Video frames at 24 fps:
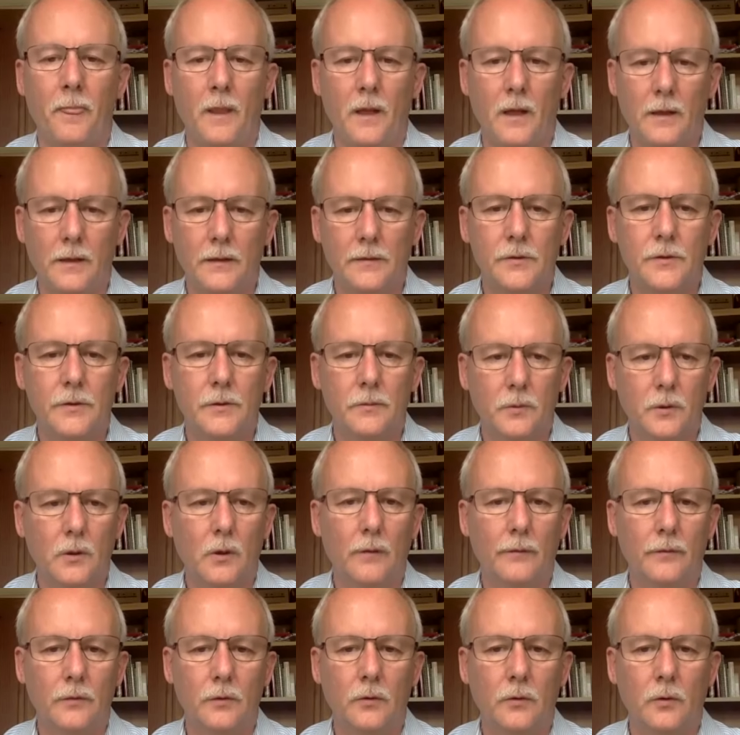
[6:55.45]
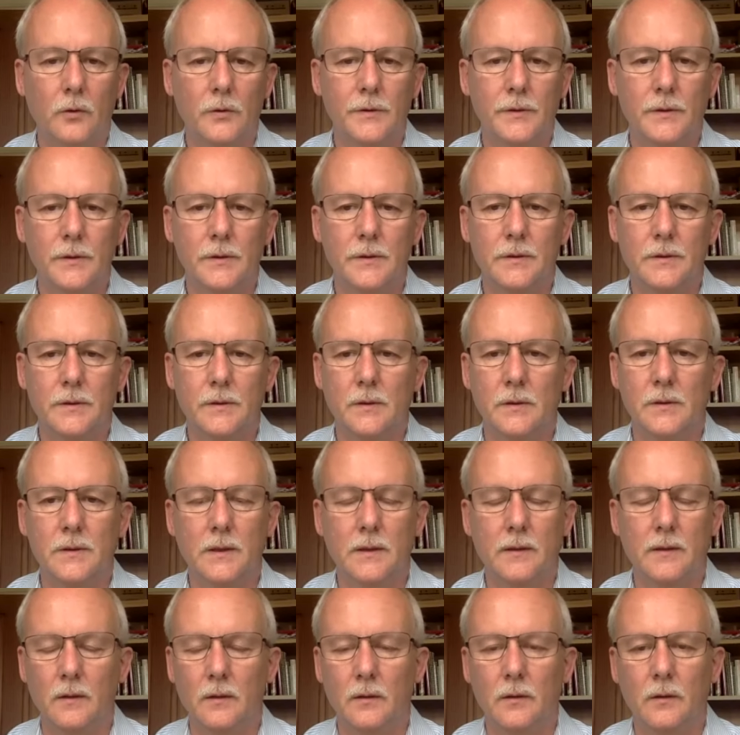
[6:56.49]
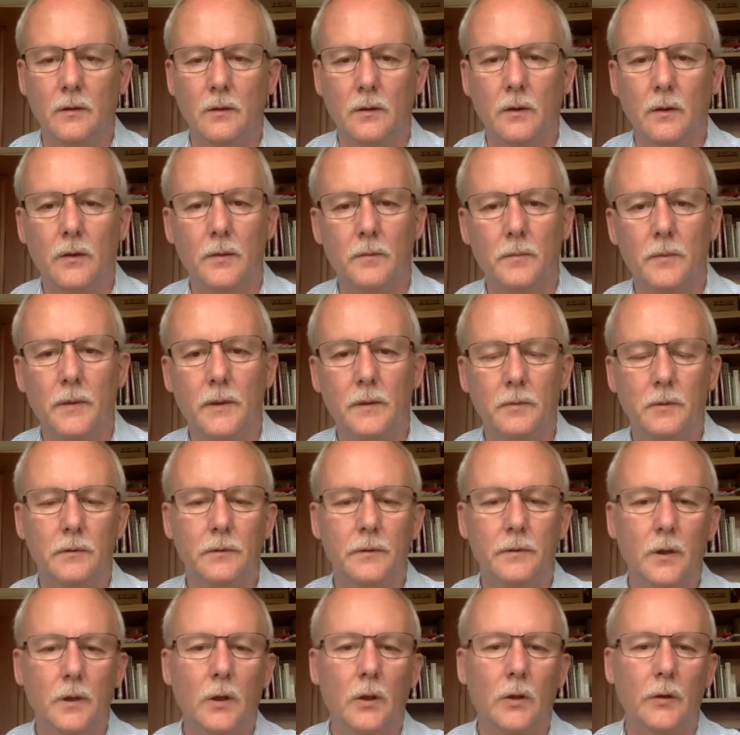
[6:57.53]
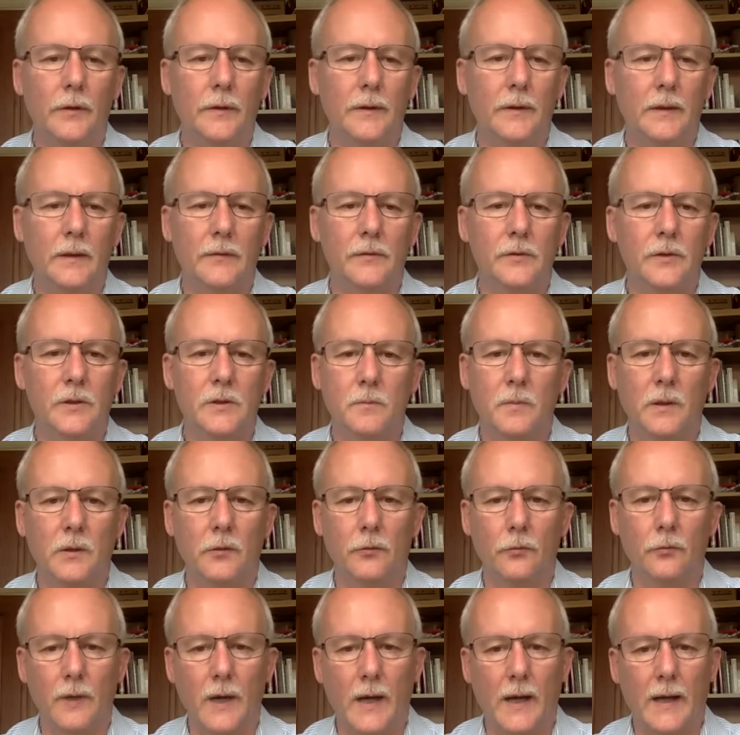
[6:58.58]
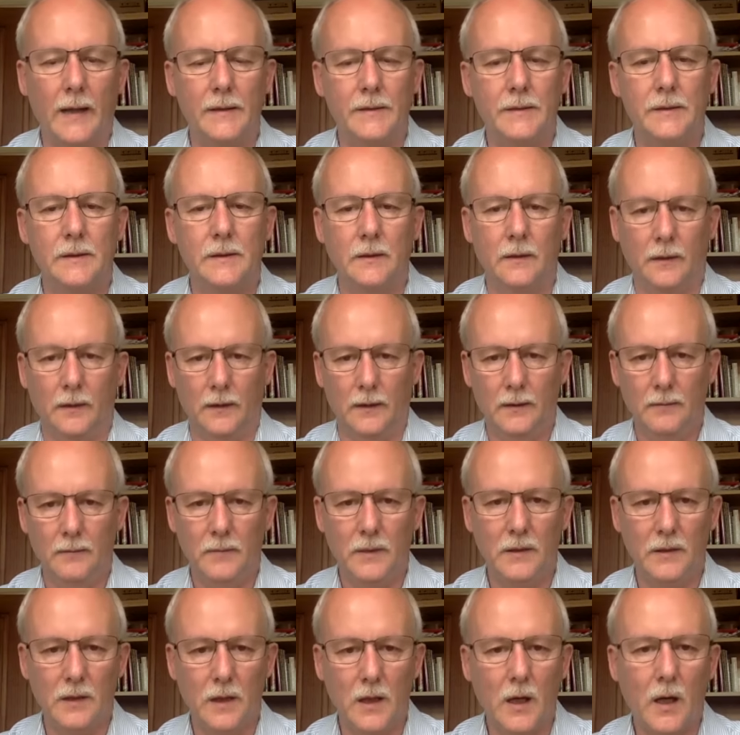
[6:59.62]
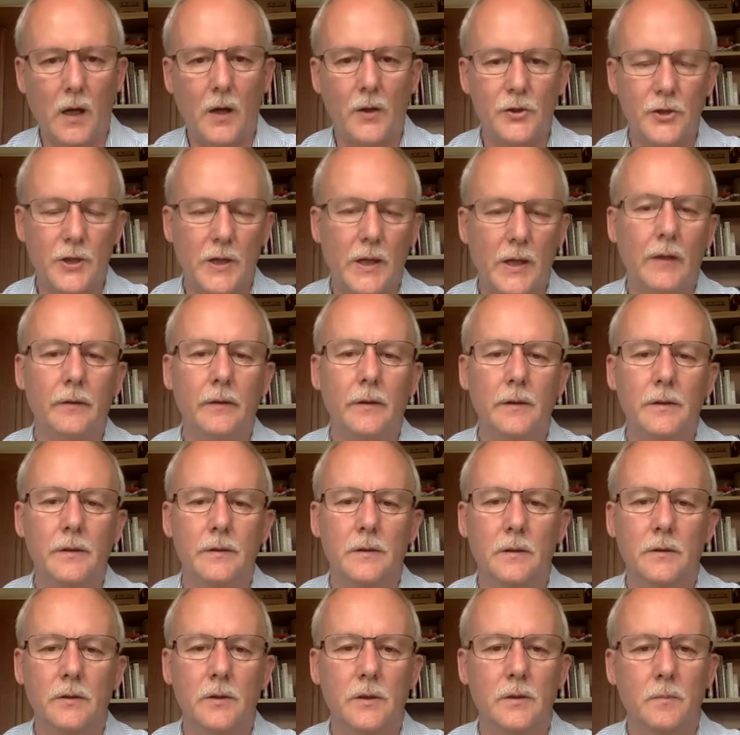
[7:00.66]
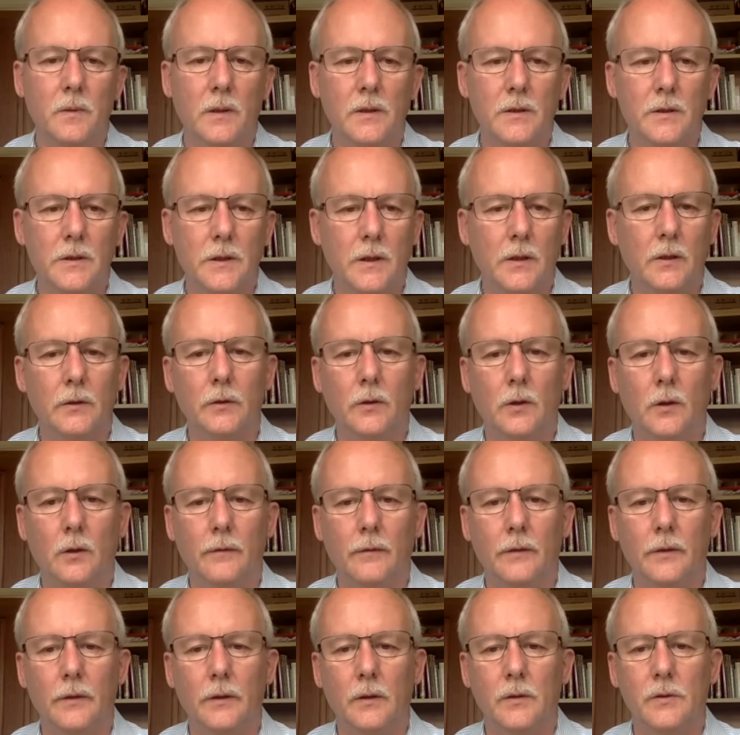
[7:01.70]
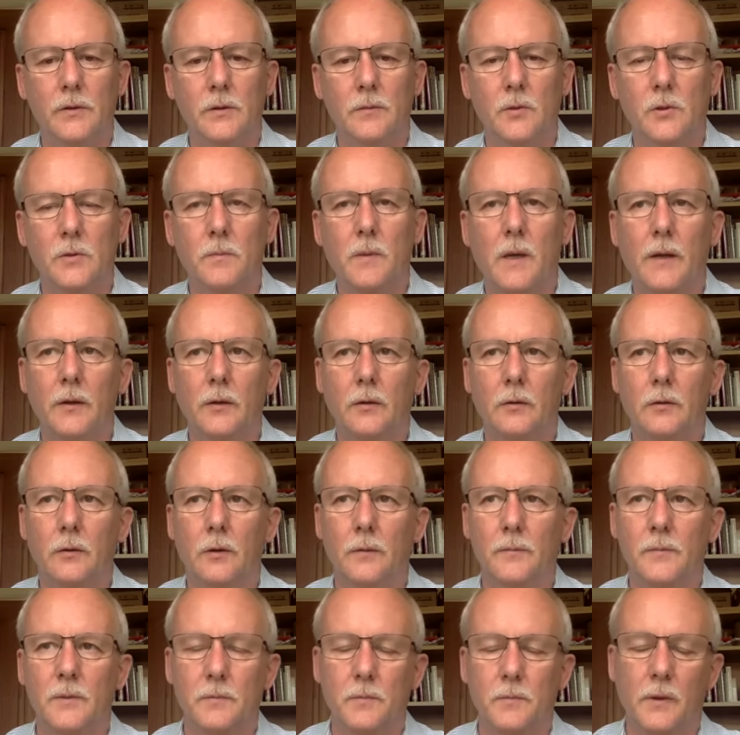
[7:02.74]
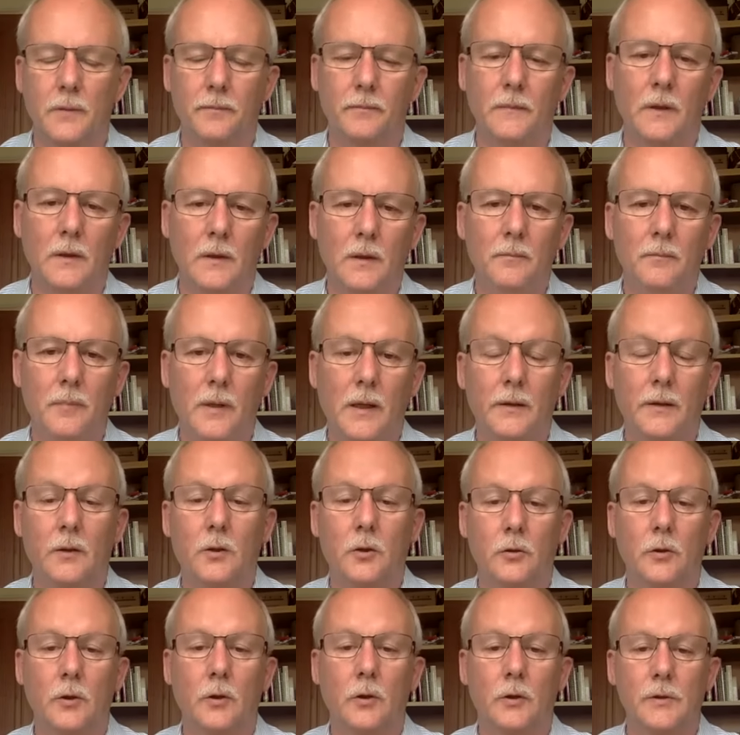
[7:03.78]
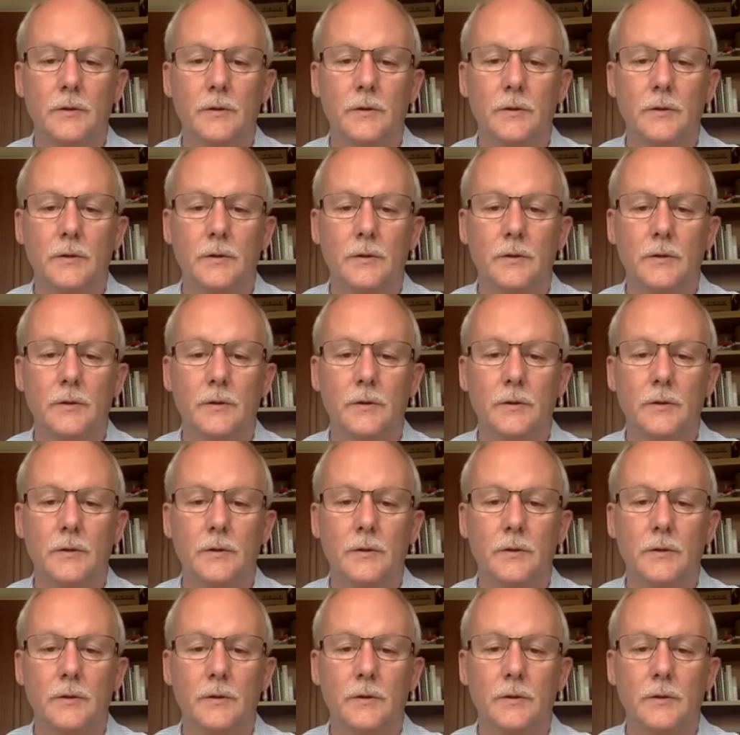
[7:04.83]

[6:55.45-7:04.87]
And some golf courses, as you know, a lot of people know, are just being wrecked. I mean, large areas are just being turned over, not so much by the grubs, but by the crows